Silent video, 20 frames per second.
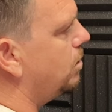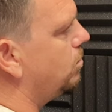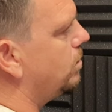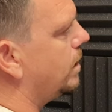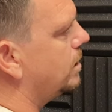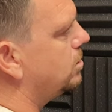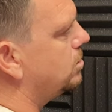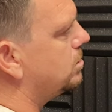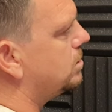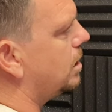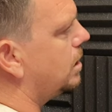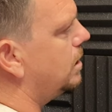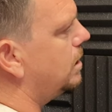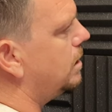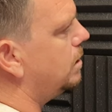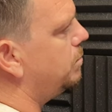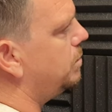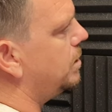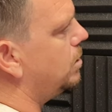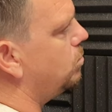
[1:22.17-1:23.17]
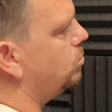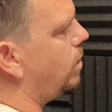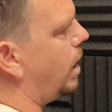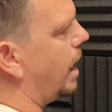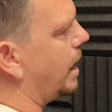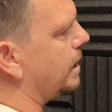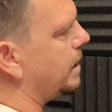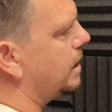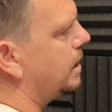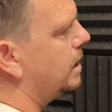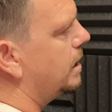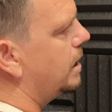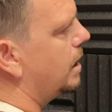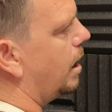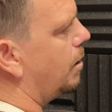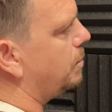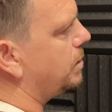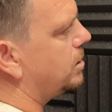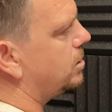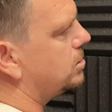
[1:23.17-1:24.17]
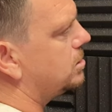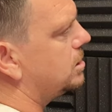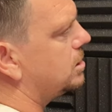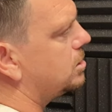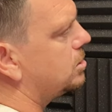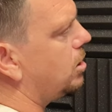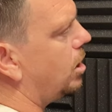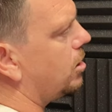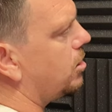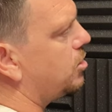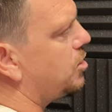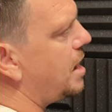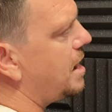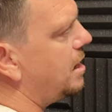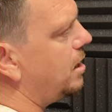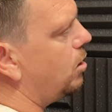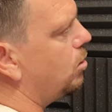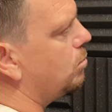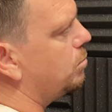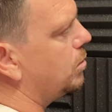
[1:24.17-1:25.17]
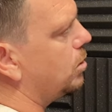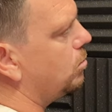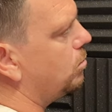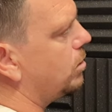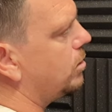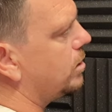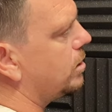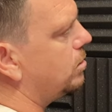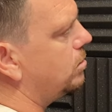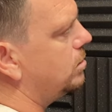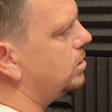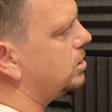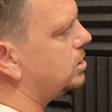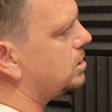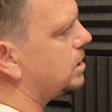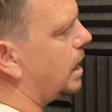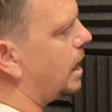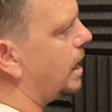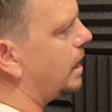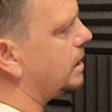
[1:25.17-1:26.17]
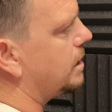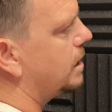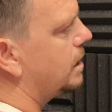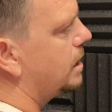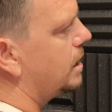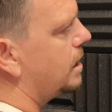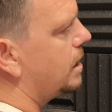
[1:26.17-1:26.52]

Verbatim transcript: Okay, just a little bit of white, because it's got phthalo blue on the underside.